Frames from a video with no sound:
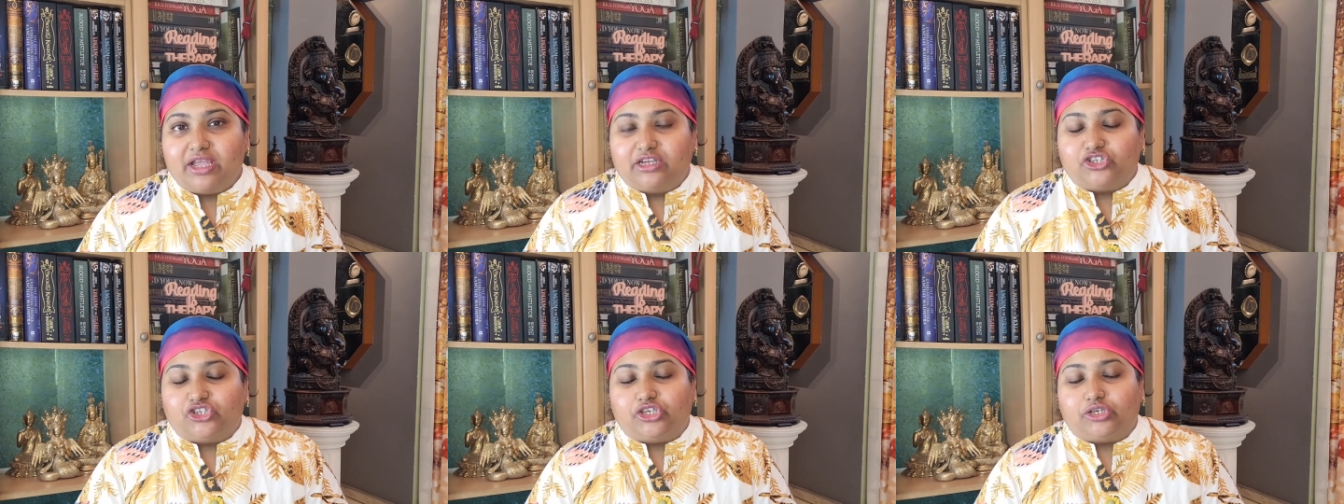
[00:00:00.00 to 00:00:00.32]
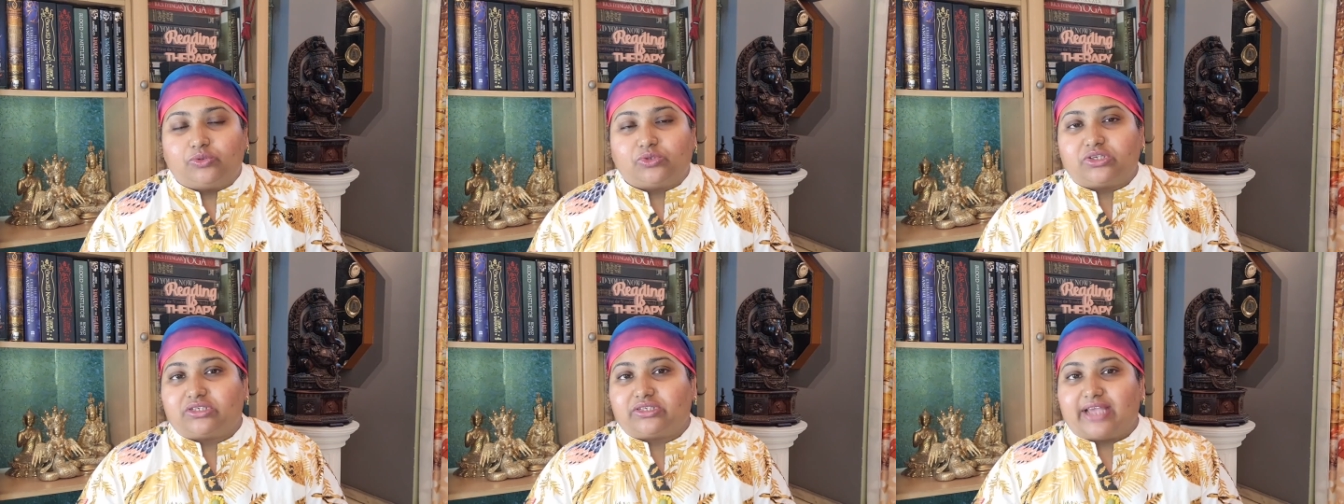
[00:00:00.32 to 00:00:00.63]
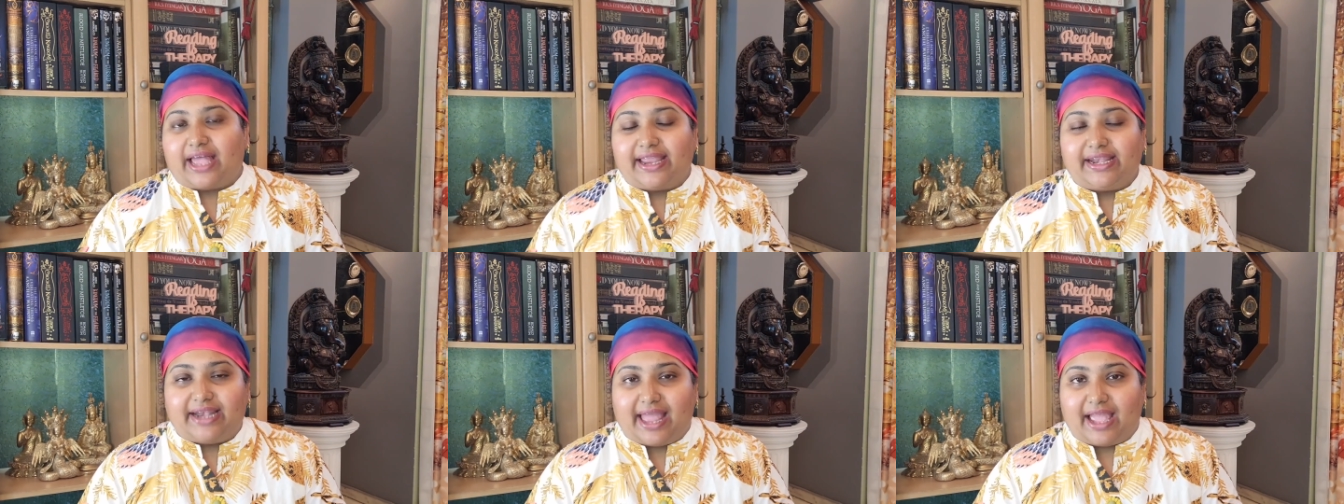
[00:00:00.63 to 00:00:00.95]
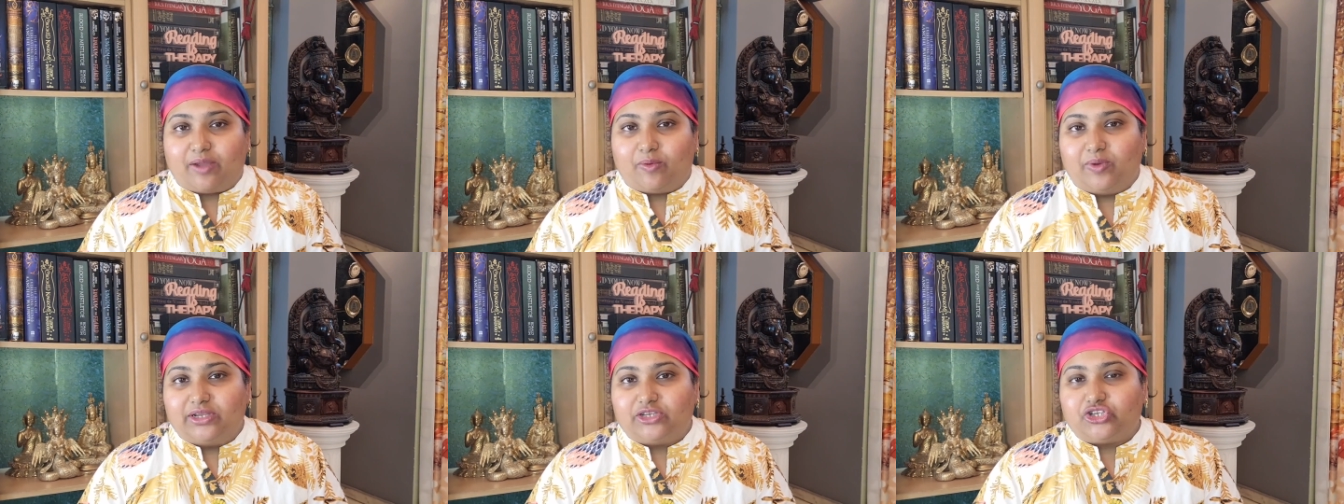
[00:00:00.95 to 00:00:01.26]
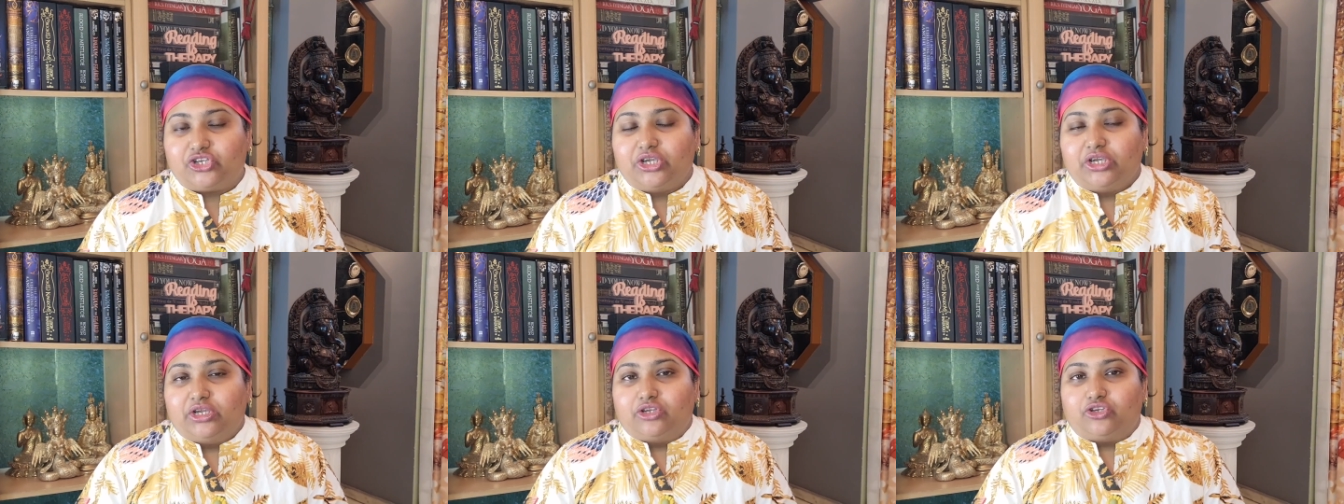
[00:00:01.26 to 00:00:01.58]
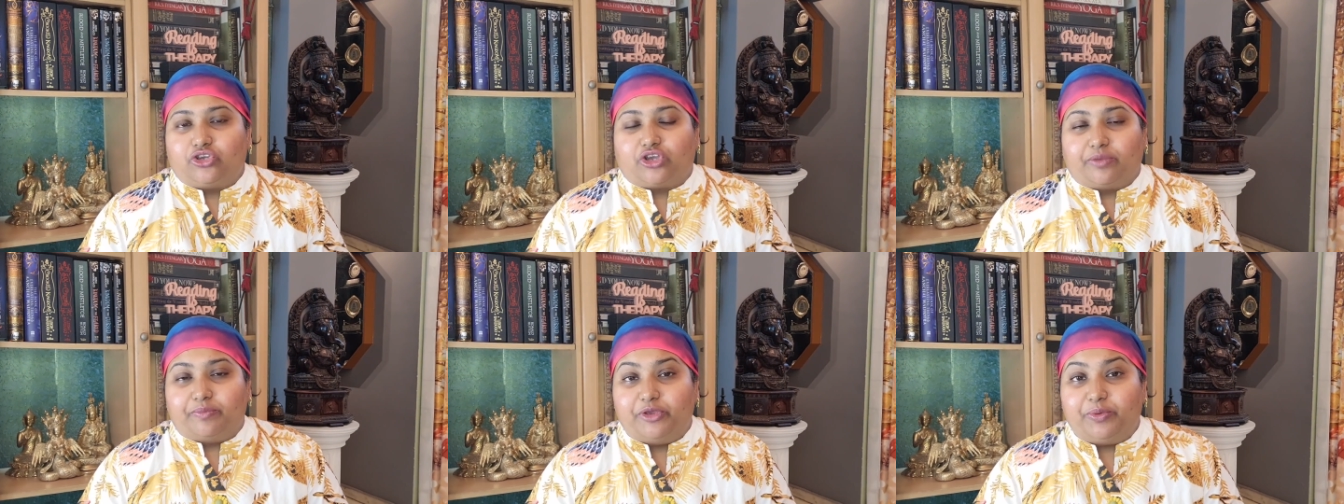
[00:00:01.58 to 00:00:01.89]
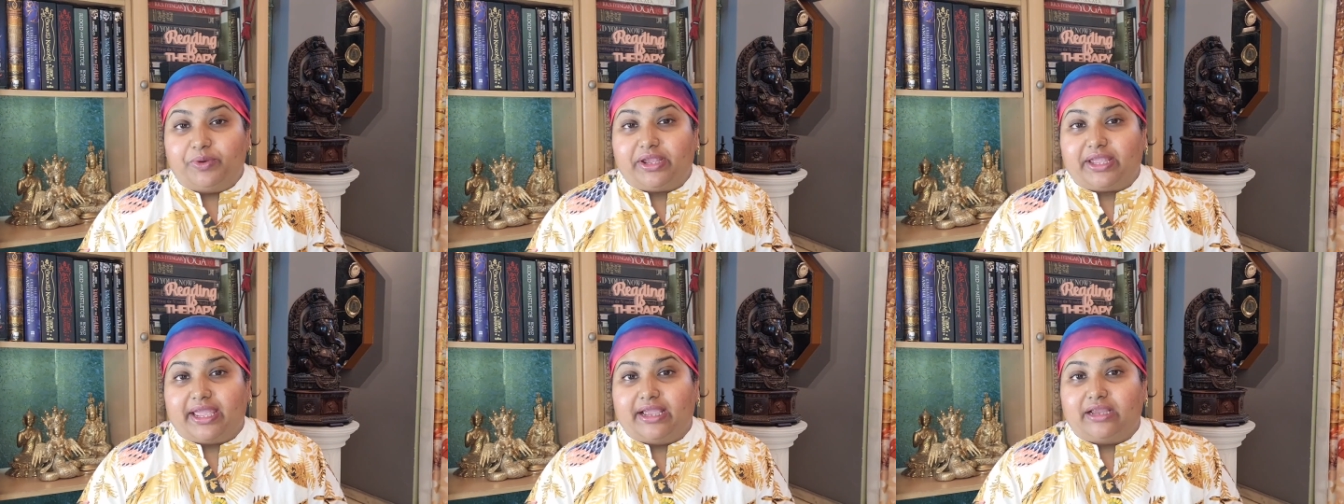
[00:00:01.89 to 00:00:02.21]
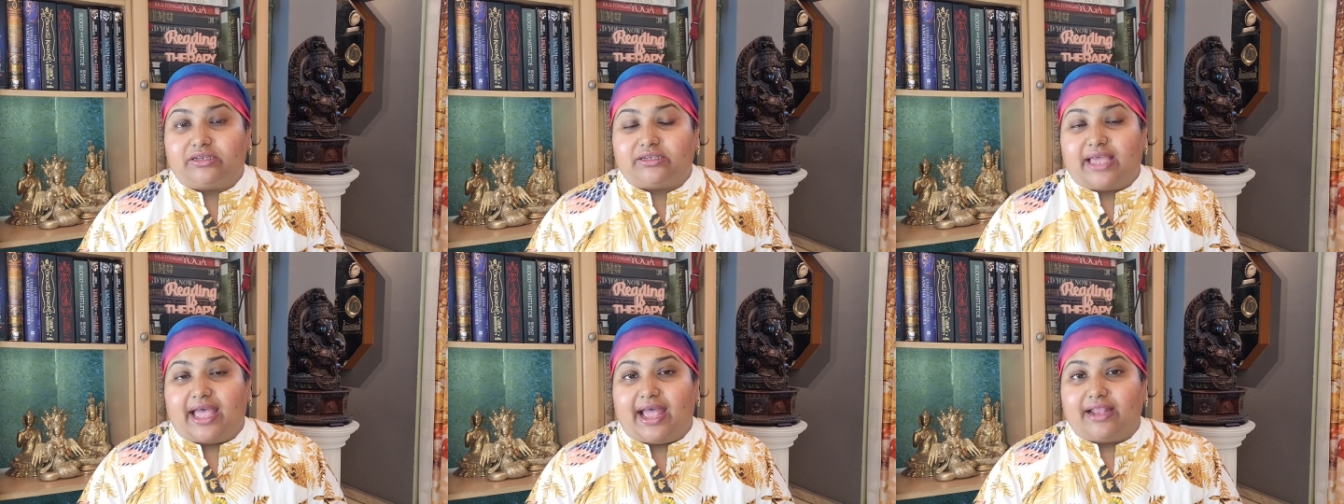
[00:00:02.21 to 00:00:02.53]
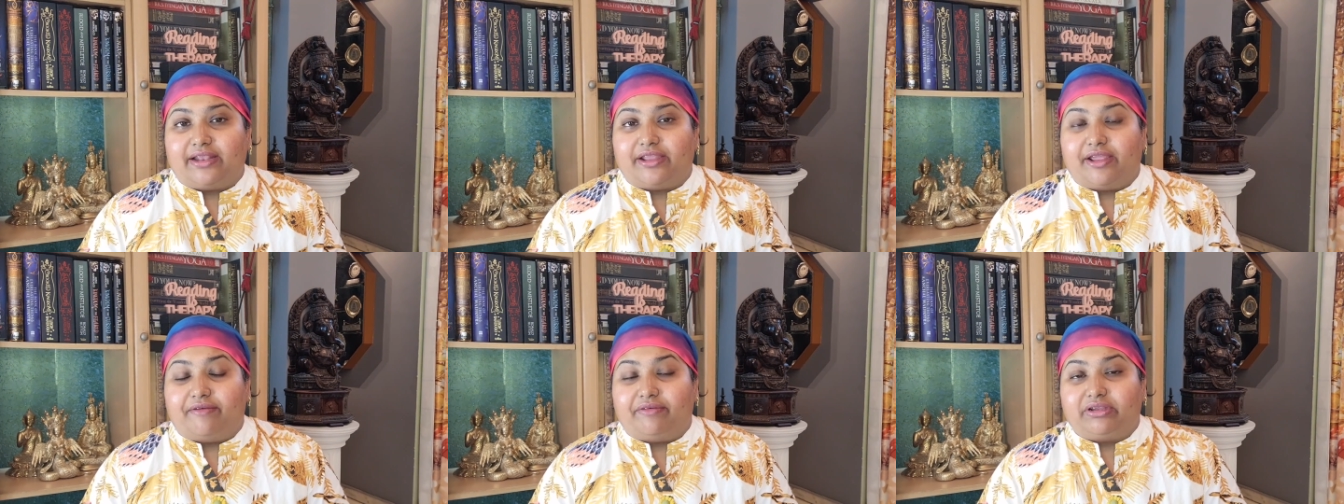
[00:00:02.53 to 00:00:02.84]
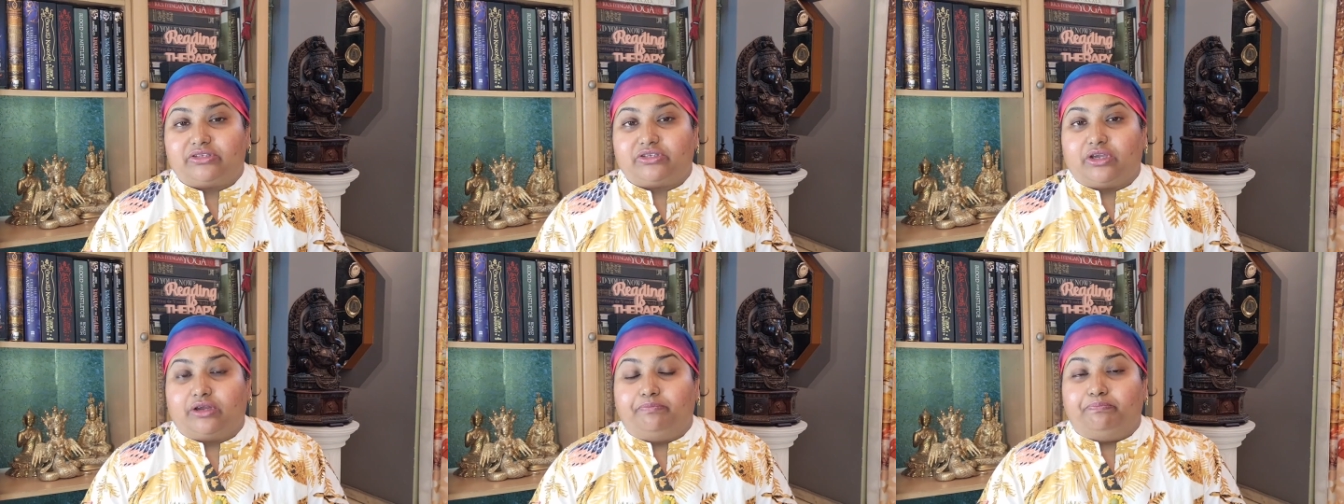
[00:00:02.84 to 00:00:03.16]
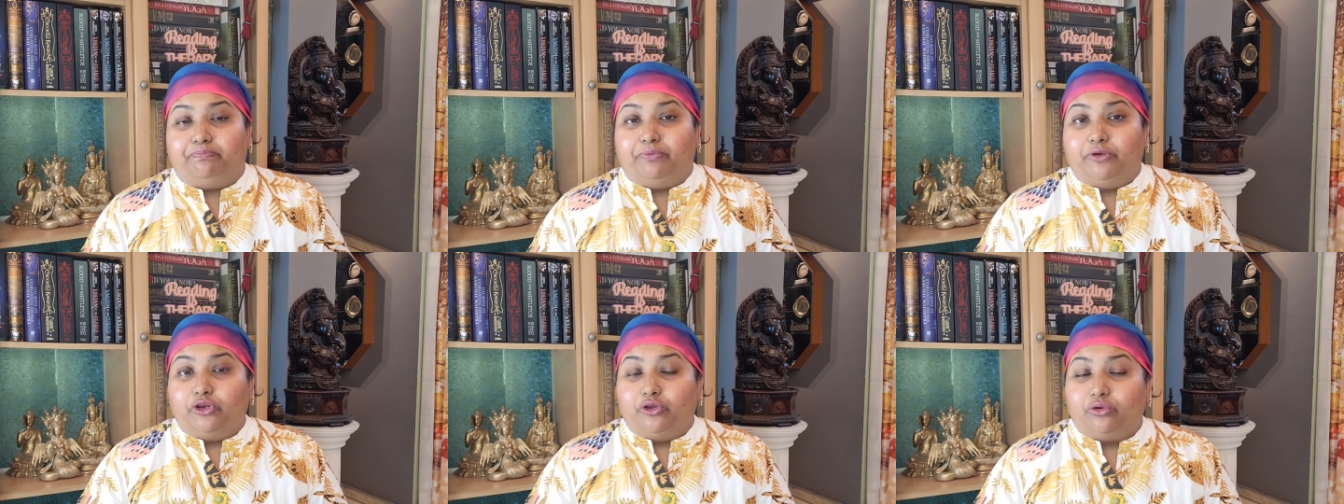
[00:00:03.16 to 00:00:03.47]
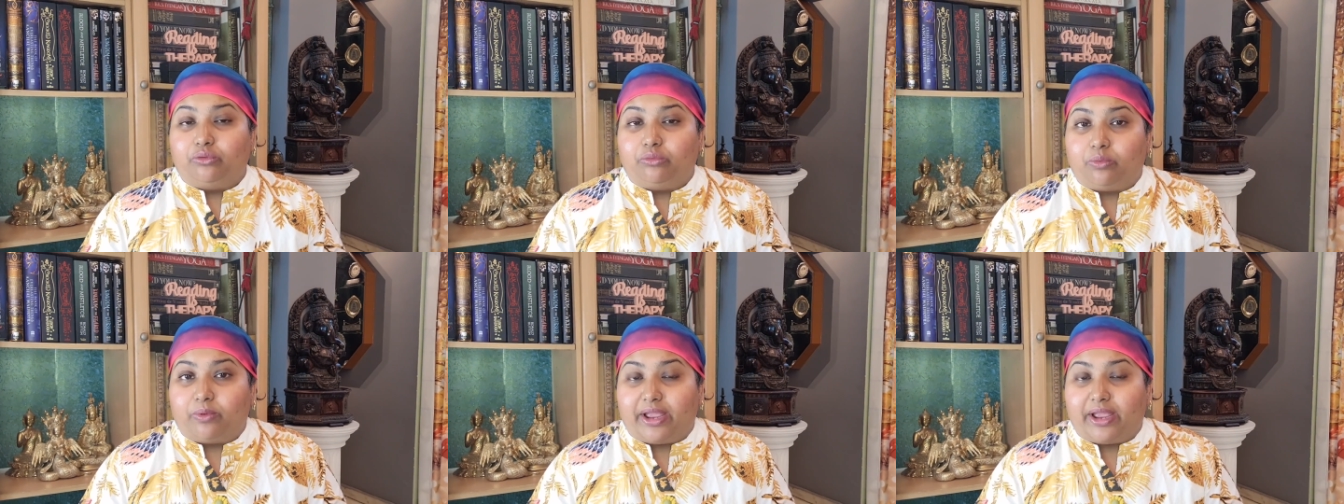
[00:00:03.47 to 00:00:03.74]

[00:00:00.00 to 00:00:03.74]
She uses sign language to communicate, and there is a blue